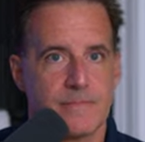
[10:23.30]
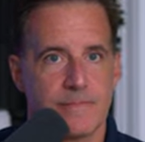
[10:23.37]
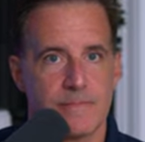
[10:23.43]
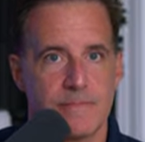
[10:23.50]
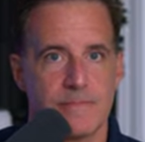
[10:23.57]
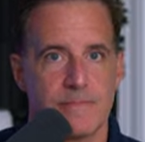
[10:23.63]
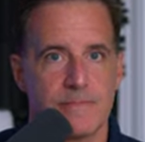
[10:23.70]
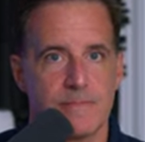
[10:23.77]

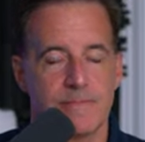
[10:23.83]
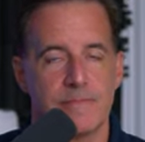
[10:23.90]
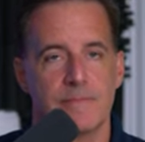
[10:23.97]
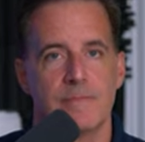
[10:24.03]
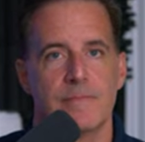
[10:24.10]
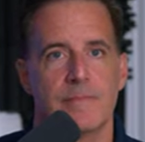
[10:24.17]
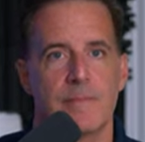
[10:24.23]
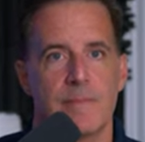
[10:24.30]

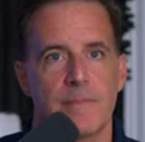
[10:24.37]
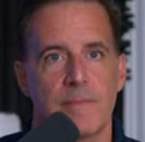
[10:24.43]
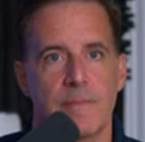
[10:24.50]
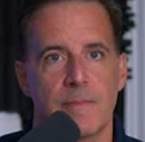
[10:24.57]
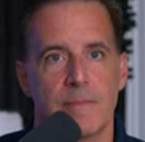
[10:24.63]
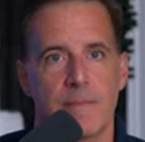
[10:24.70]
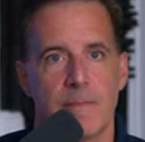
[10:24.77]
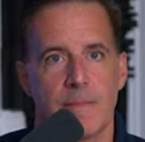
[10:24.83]

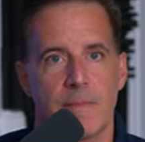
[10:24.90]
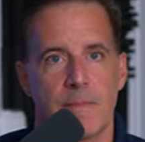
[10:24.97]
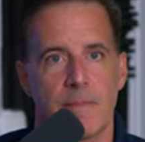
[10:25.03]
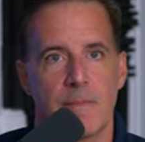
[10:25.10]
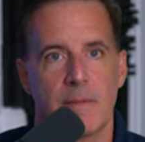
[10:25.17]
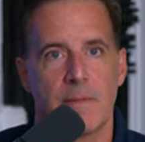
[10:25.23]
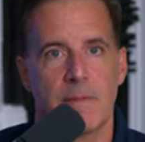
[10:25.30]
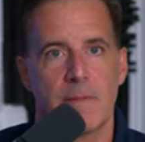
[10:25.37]

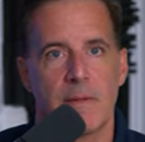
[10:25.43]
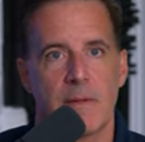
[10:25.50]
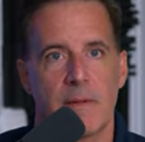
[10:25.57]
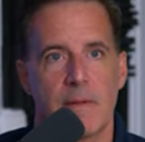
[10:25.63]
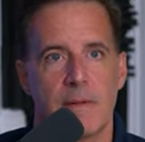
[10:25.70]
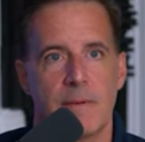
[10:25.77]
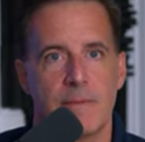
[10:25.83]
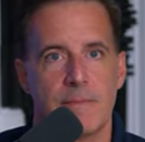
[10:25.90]

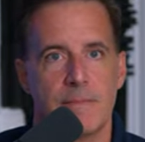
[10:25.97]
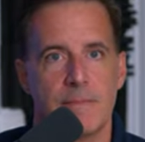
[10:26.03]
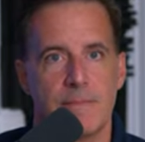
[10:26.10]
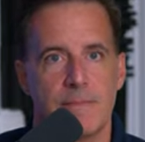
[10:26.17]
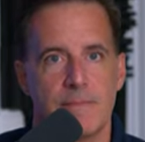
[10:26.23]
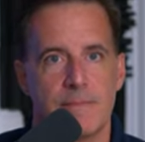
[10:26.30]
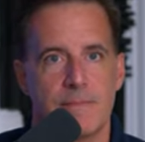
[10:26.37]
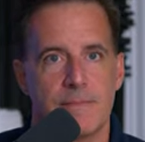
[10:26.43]

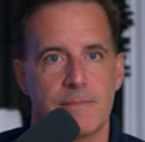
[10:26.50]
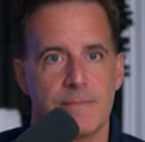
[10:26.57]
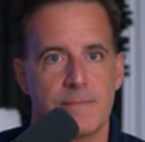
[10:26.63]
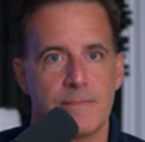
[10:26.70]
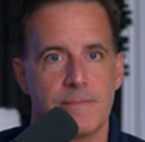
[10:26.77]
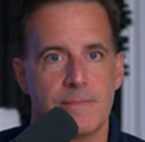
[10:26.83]
(silent)